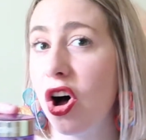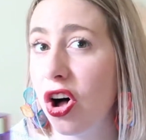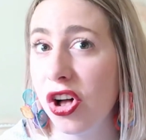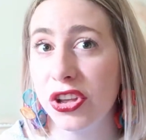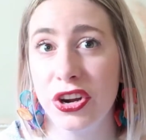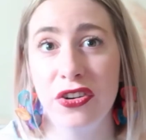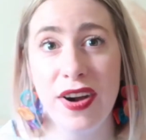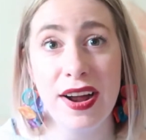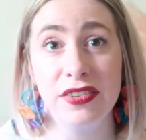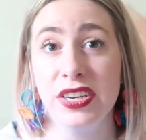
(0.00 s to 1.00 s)
all year
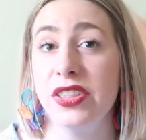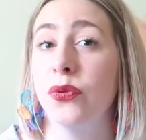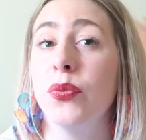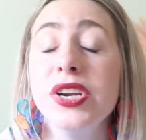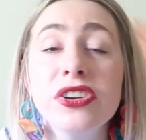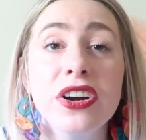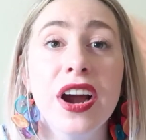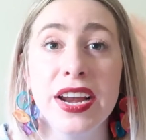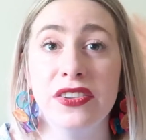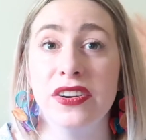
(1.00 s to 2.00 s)
round. In the
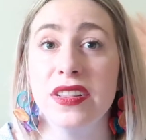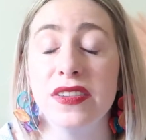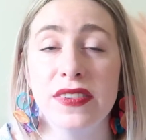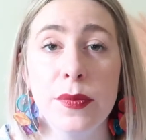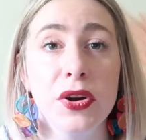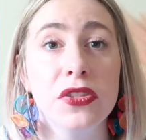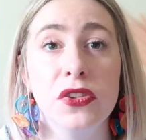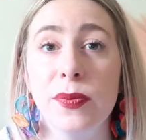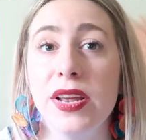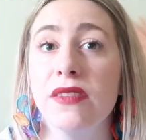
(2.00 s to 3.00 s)
winter, I use it in the summer, the
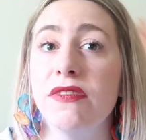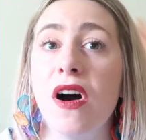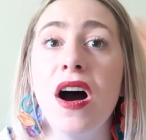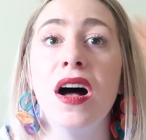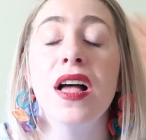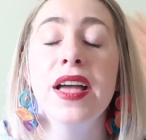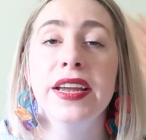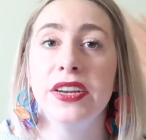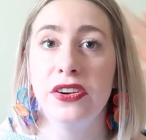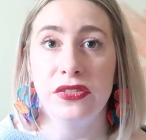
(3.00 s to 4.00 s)
spring, the fall.
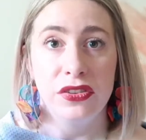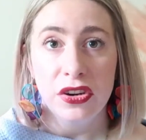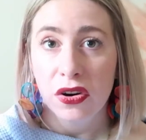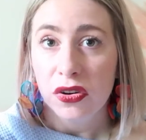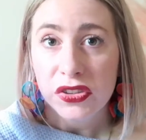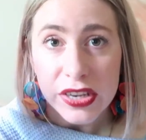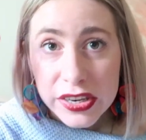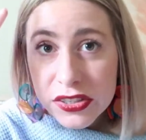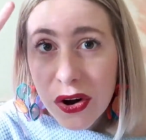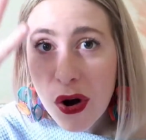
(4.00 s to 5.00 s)
Your, your skin
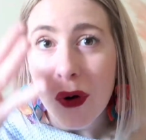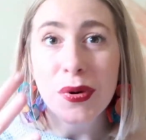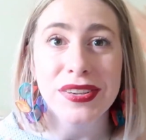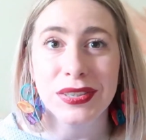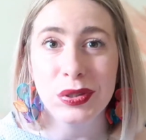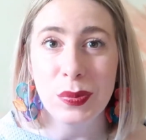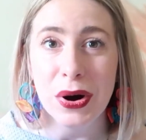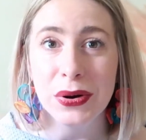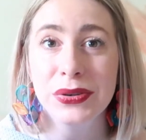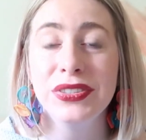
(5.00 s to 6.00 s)
is always
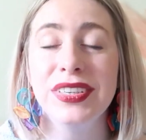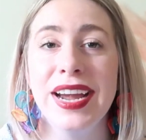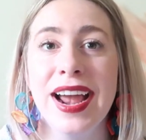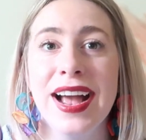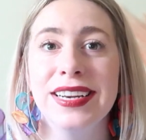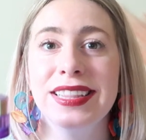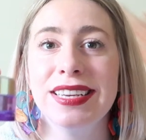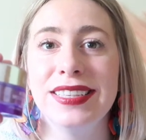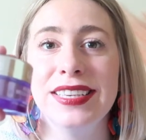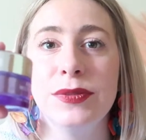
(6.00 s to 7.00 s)
exposed and
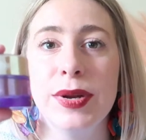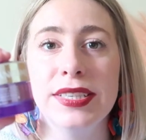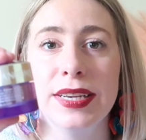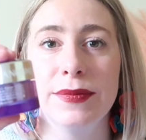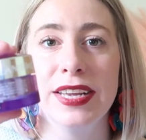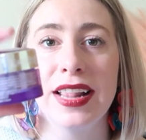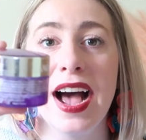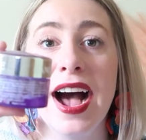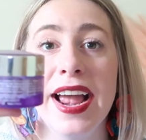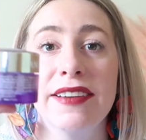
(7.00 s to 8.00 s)
this has been something that
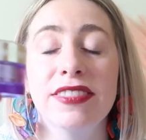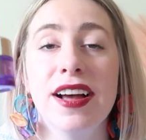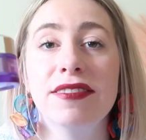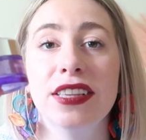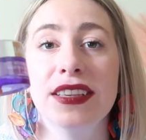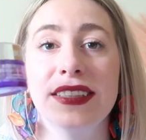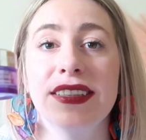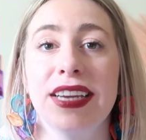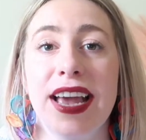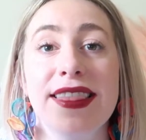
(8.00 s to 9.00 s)
I have loved. This
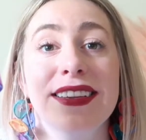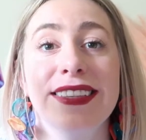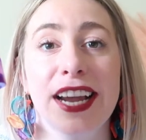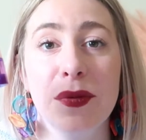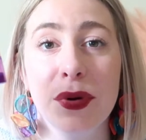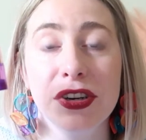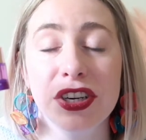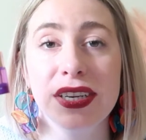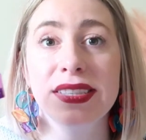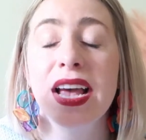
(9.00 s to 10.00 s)
is again the second
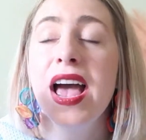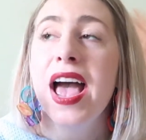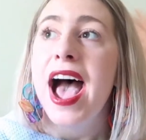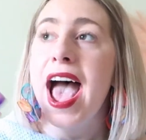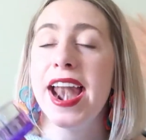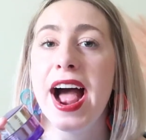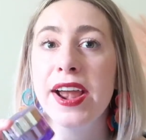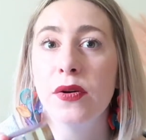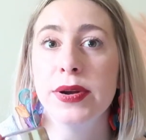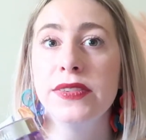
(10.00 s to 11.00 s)
purchase and
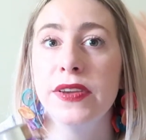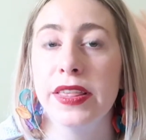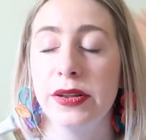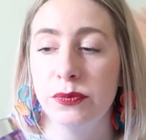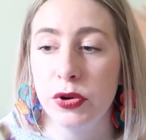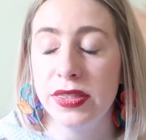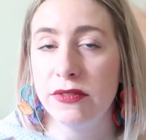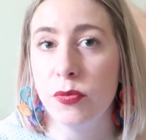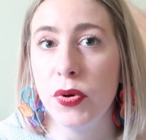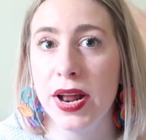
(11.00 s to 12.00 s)
I always feel like with
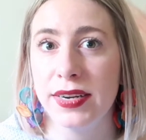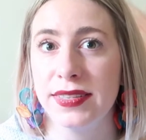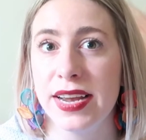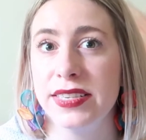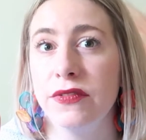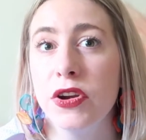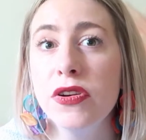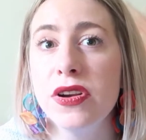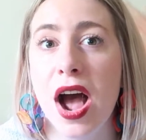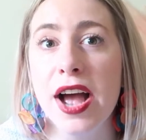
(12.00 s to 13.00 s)
different products, guys, if you're
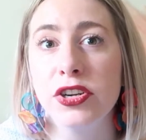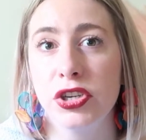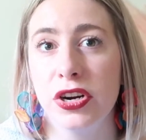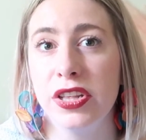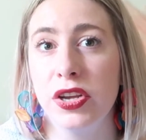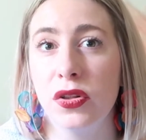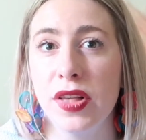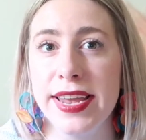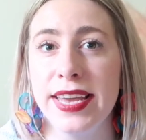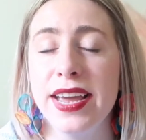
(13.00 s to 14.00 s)
not sure that you'll
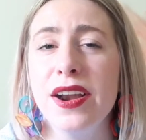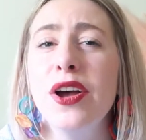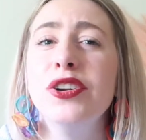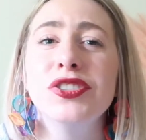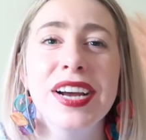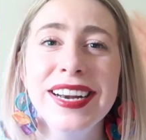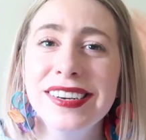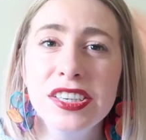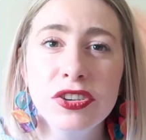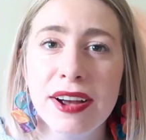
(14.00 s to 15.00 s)
like it, try it
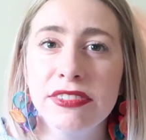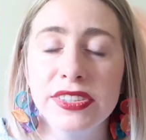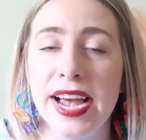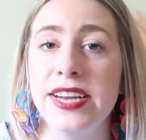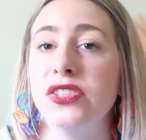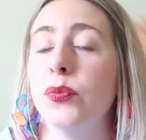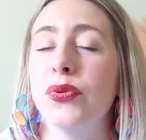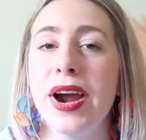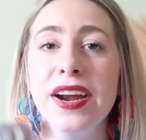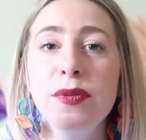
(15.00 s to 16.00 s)
in a travel size.
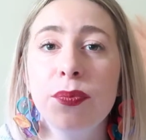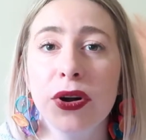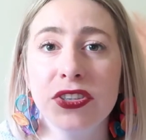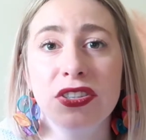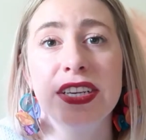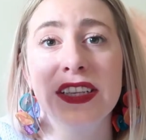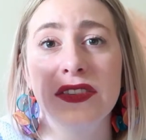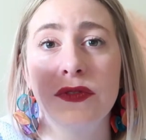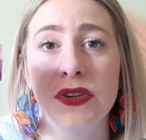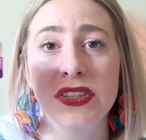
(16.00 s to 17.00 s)
Prior to purchasing
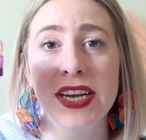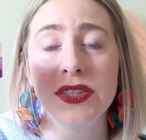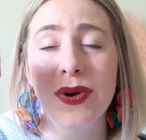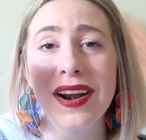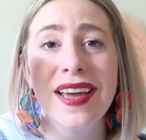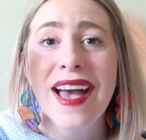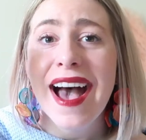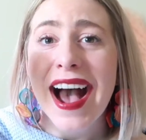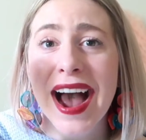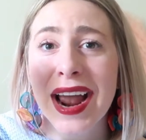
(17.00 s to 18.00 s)
this full size one,
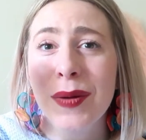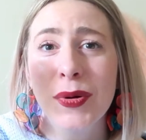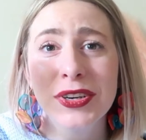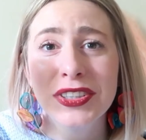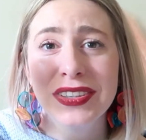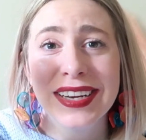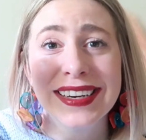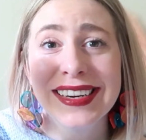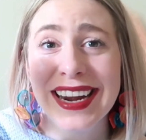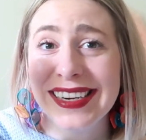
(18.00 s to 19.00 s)
I purchased it
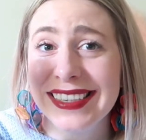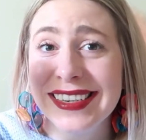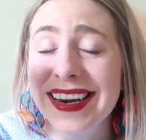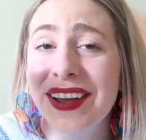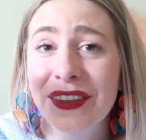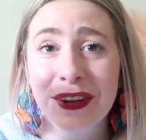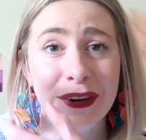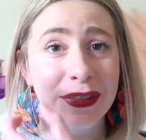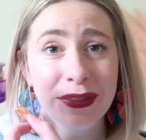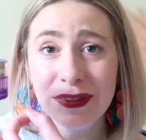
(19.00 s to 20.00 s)
in an
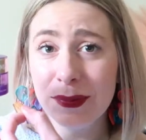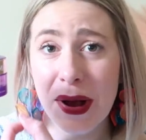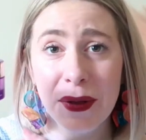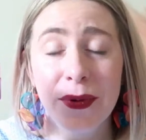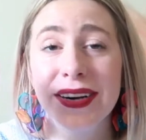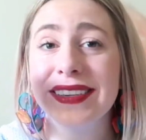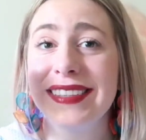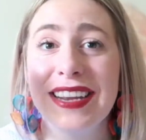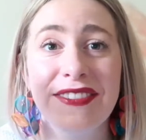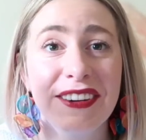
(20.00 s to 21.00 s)
$18 small one to
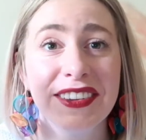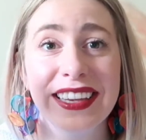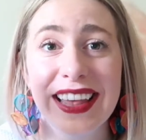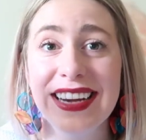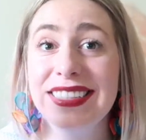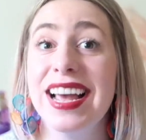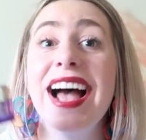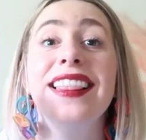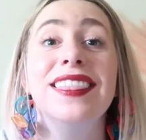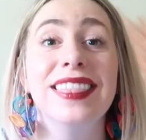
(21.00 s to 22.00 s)
see if I really liked it.
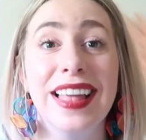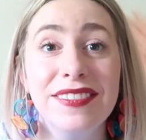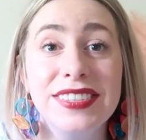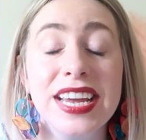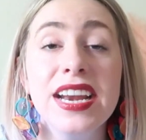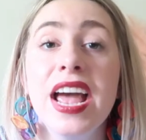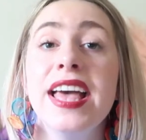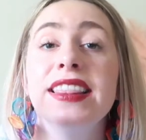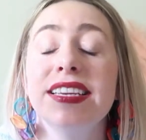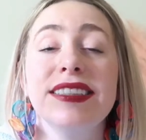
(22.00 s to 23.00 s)
I loved it.
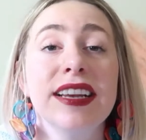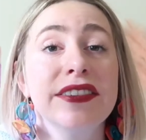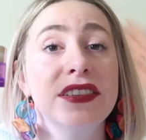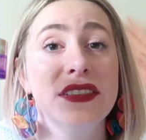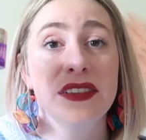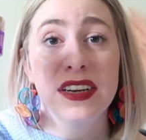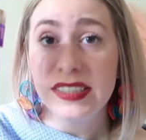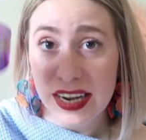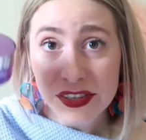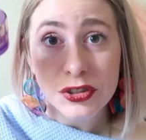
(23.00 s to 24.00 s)
This stuff
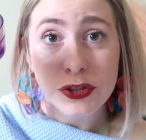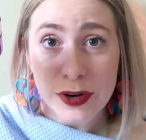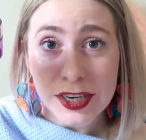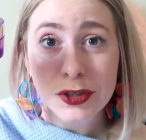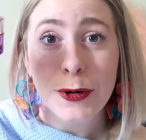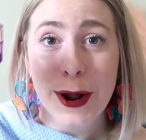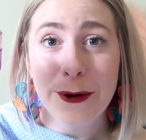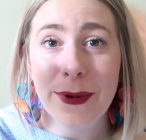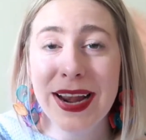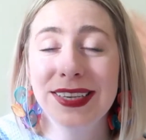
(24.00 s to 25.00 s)
does stretch quite
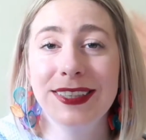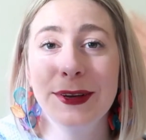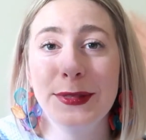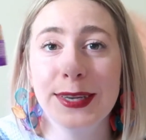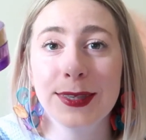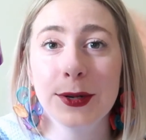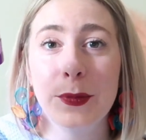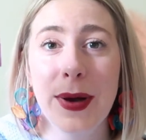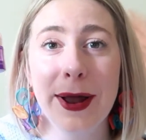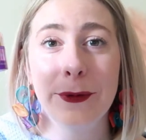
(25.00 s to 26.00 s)
a ways, so this
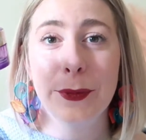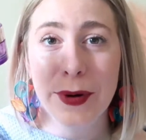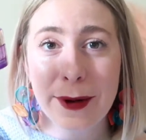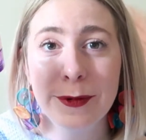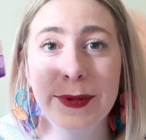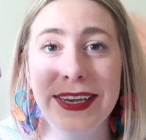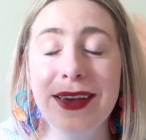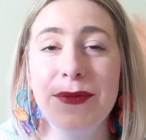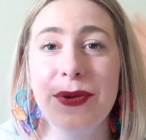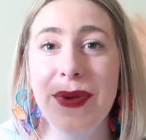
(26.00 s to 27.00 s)
little bottle will probably
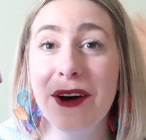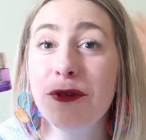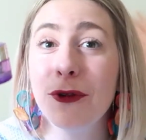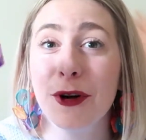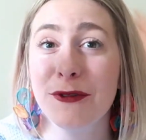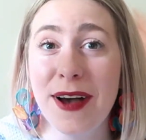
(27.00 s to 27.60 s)
get me about four or